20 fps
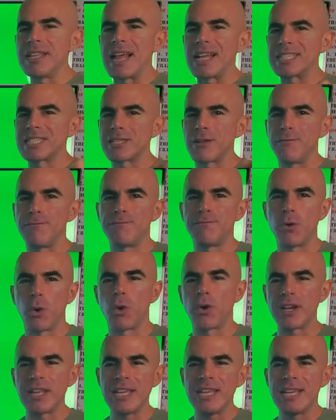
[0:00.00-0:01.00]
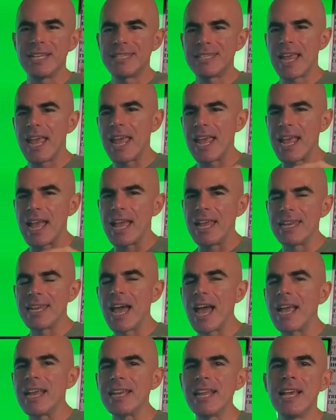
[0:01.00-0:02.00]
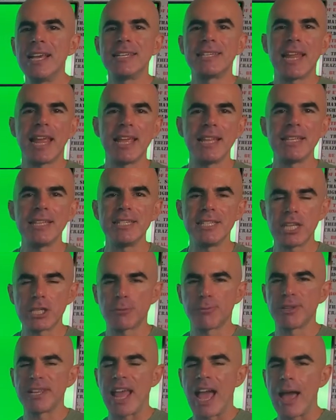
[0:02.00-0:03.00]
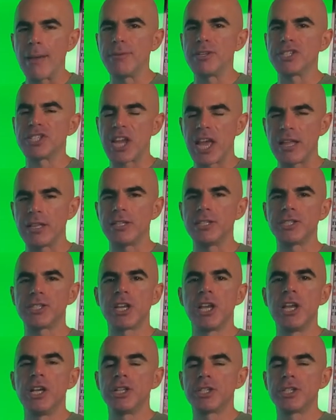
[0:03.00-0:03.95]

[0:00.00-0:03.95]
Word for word: That's the 40 day and night daily discipline habit challenge.